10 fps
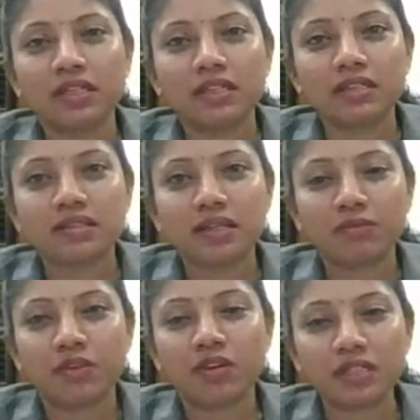some
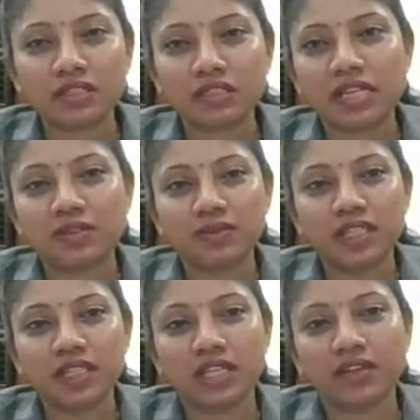works that
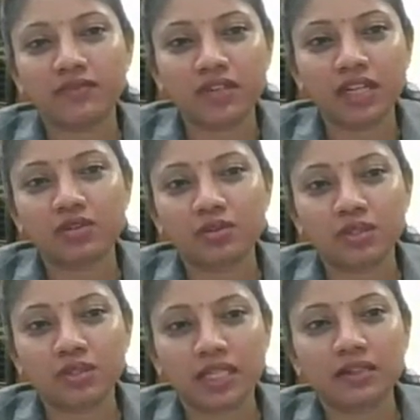we have done
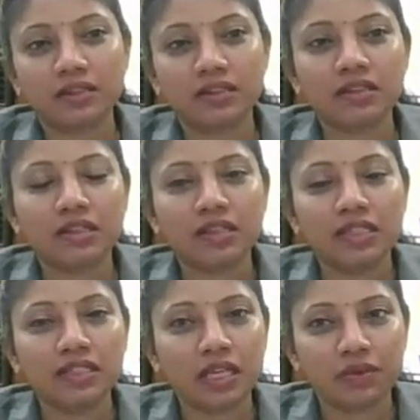together
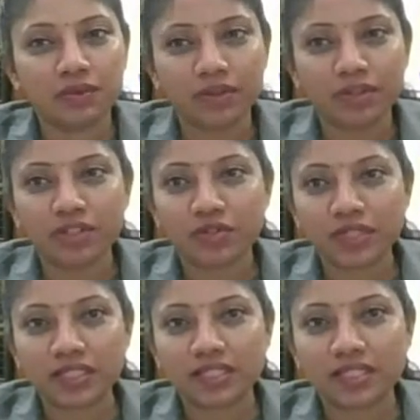in our
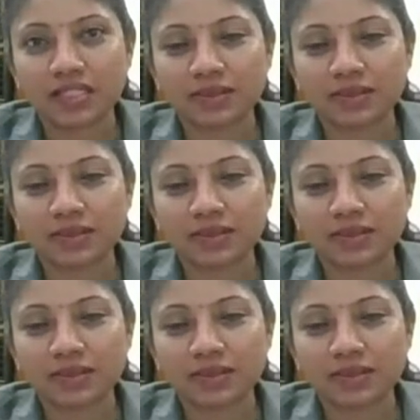district,